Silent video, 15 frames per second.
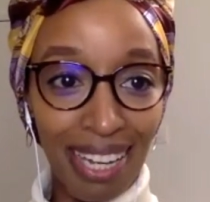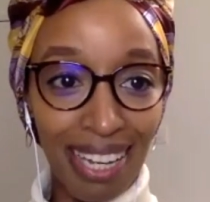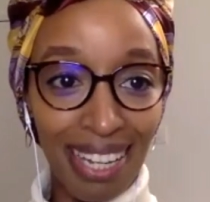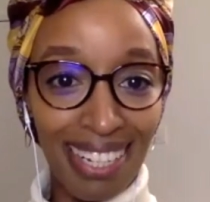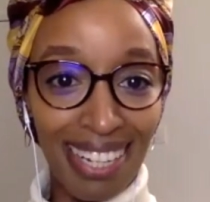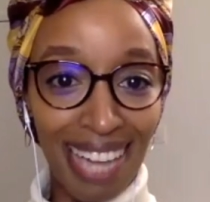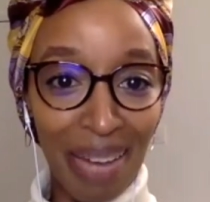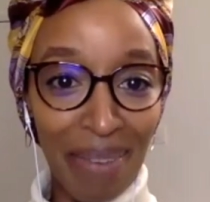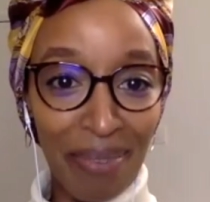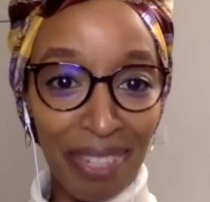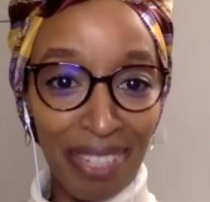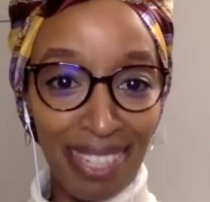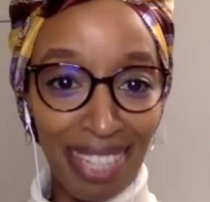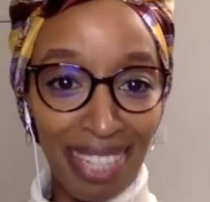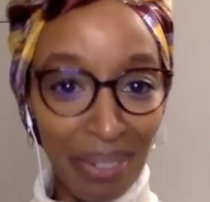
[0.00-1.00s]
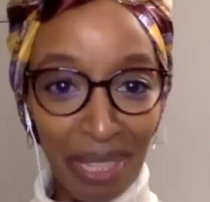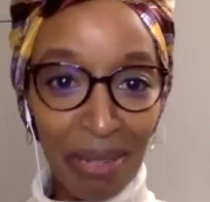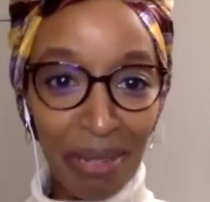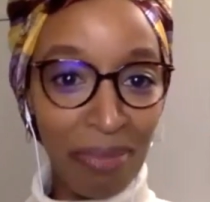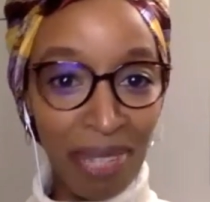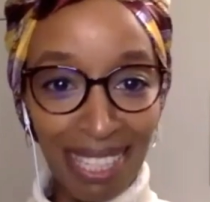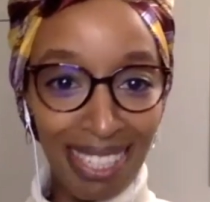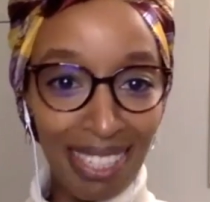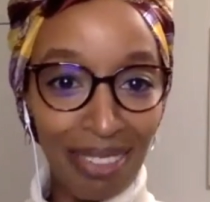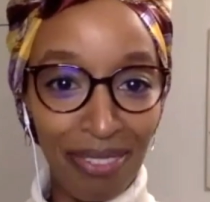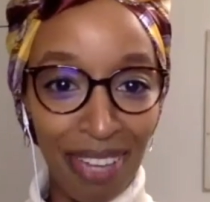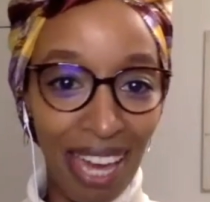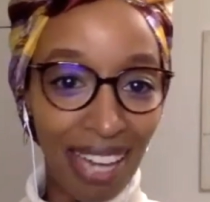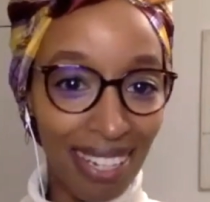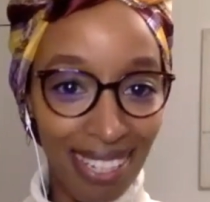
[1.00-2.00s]
And I'm just now in the midst
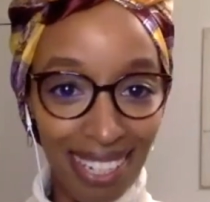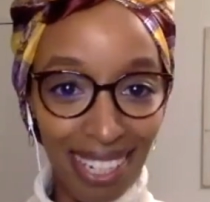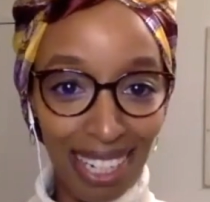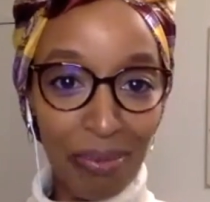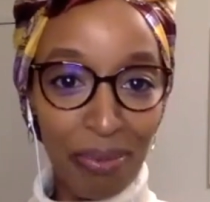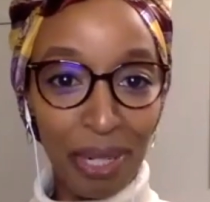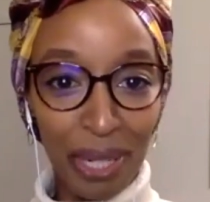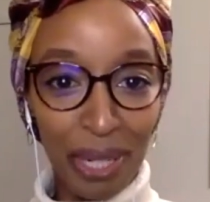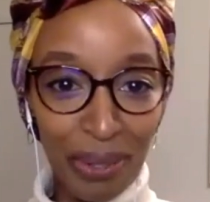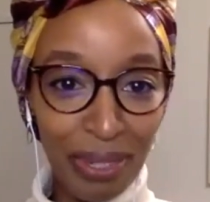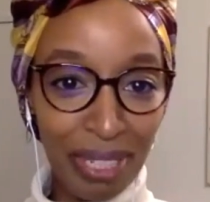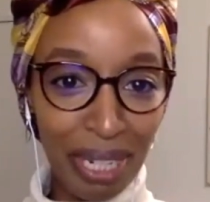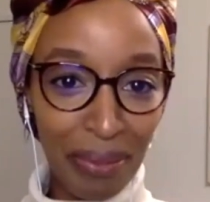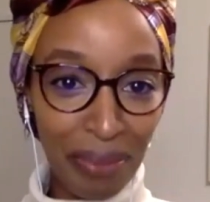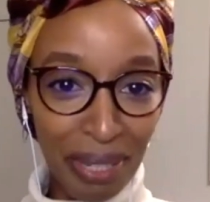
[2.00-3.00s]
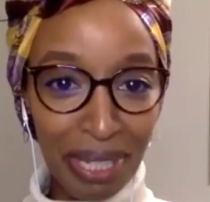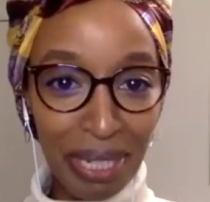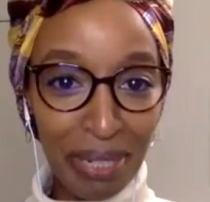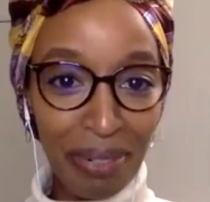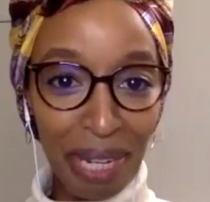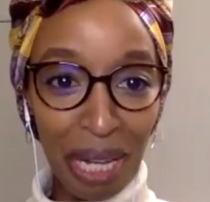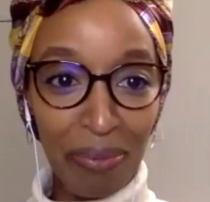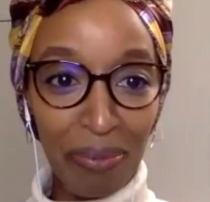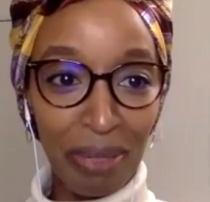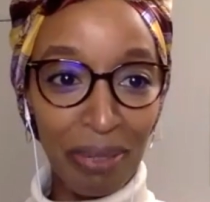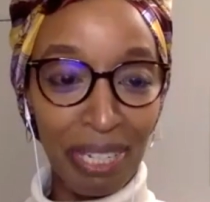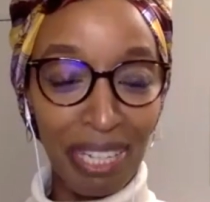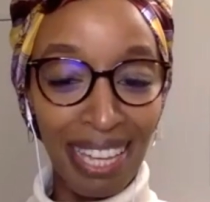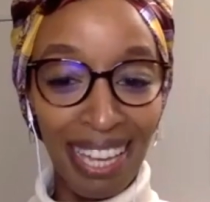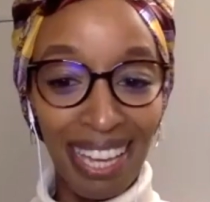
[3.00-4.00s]
of editing and producing with someone helping
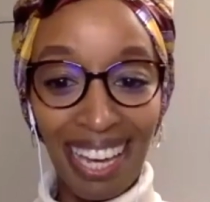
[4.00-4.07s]
me.